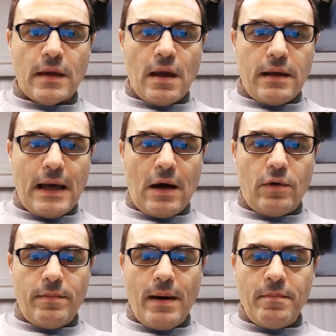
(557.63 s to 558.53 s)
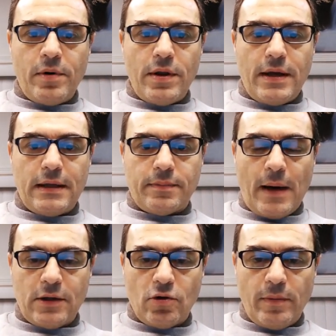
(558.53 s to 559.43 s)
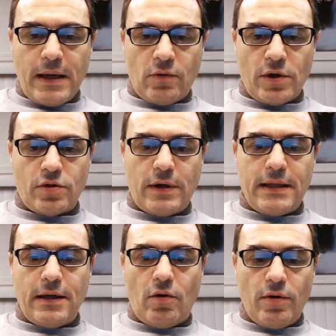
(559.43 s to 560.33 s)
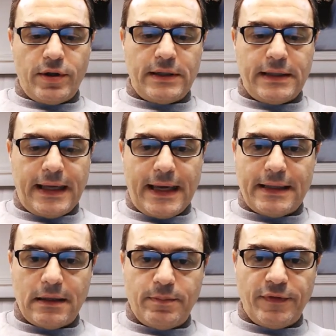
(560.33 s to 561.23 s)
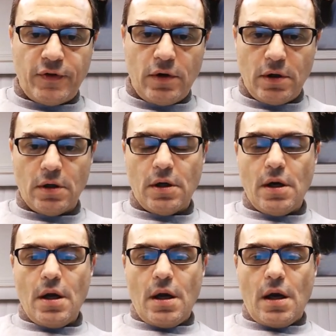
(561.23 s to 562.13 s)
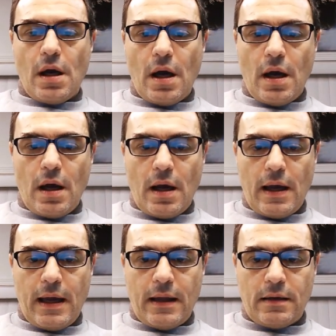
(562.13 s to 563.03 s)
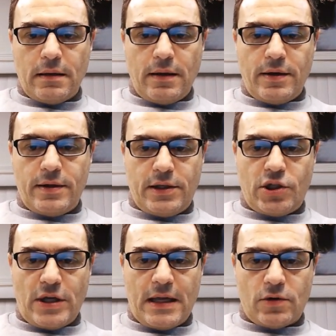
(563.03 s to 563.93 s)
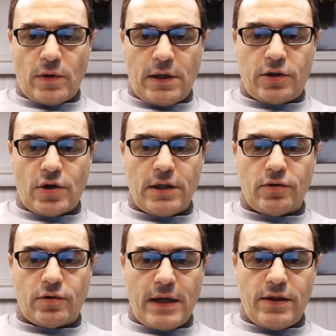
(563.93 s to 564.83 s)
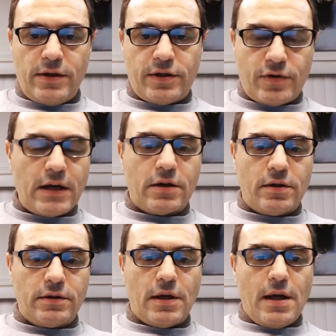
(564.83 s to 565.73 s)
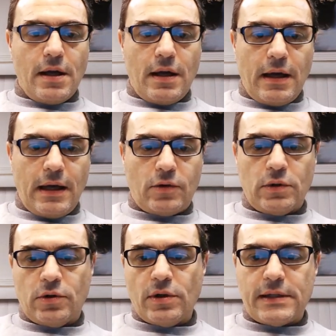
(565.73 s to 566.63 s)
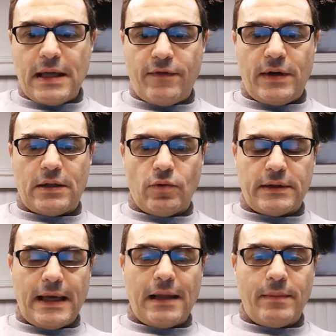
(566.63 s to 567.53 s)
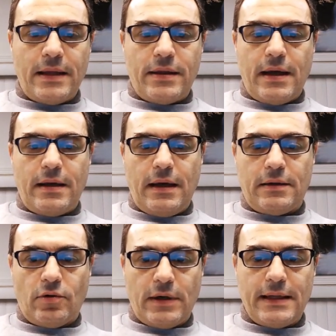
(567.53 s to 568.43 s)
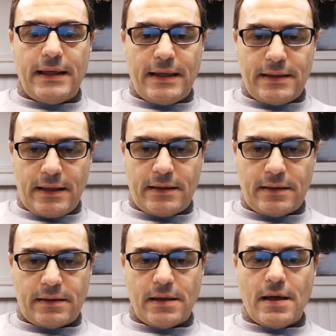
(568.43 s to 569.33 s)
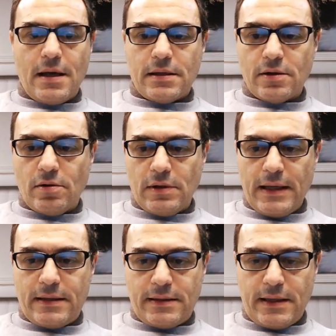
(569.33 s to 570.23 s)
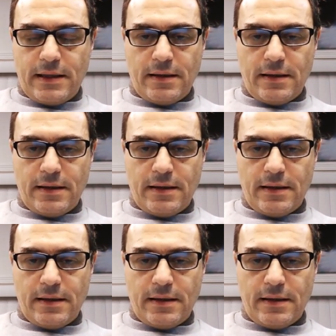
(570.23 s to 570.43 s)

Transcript: Now remember that my domain was already authenticated before, and there's a chance when I try to create this record, it will not save and it will tell me that it already exists. So let's see.